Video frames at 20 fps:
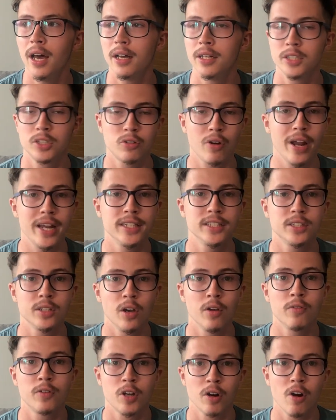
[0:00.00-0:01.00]
strains
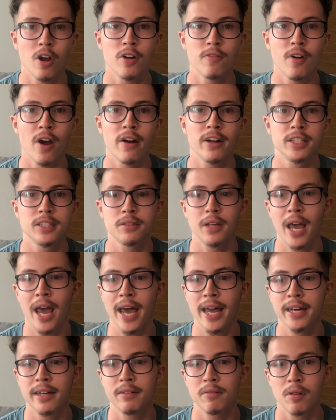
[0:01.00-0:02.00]
of coronavirus
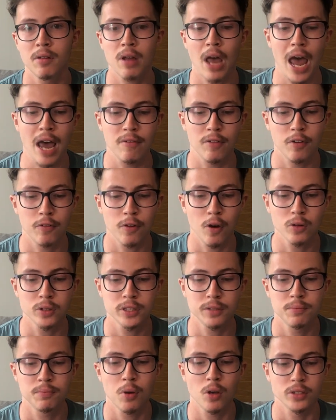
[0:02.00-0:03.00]
and have a
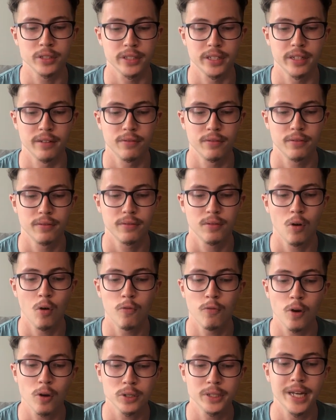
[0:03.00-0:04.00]
false positive or
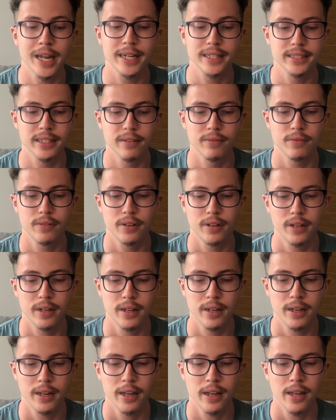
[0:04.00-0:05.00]
false negative.
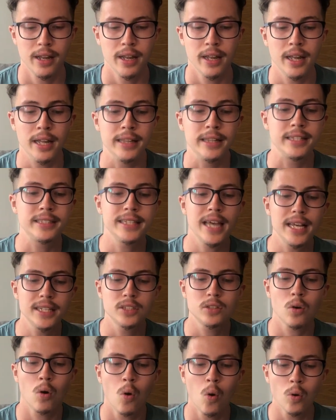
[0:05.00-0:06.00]
The
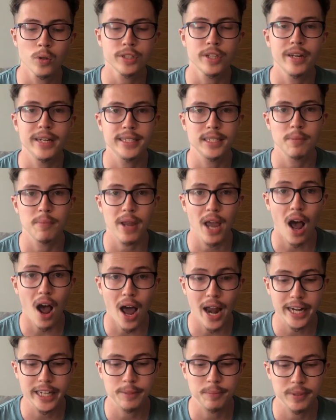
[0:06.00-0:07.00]
test also needs to be
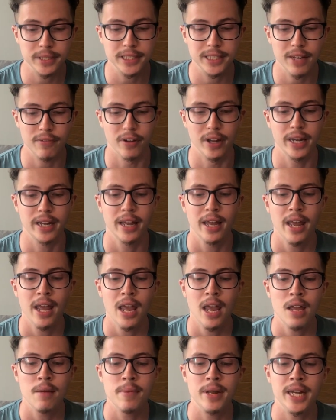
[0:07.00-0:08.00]
highly specific,
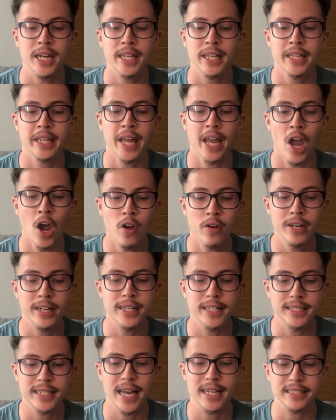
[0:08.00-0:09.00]
meaning that they only
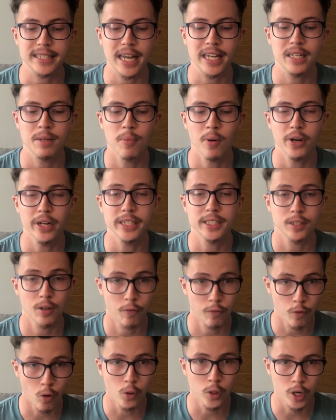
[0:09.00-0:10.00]
detect antibodies
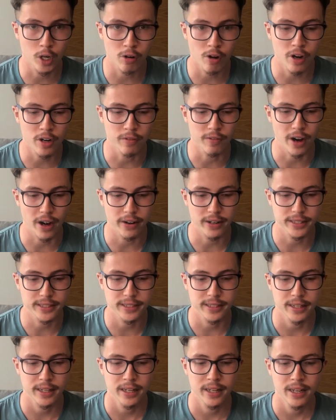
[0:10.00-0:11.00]
for the
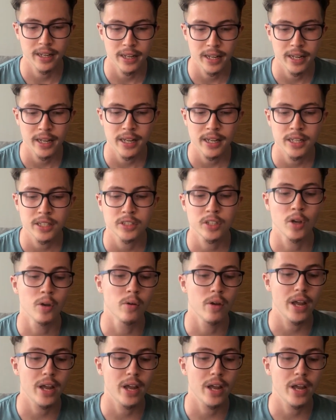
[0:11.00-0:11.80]
coronavirus. So